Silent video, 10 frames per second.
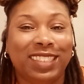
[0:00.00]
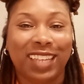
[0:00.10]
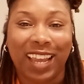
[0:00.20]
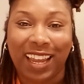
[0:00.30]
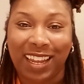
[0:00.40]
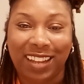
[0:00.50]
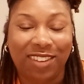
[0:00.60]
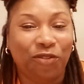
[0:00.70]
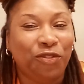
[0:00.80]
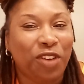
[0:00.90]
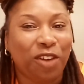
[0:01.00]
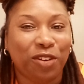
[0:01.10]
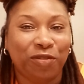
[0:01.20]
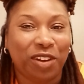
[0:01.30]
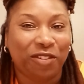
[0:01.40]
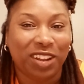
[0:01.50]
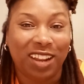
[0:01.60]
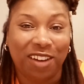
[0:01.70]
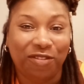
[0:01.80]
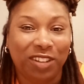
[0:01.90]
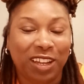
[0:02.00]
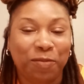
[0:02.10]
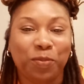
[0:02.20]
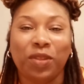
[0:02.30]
day. Very, very lovely.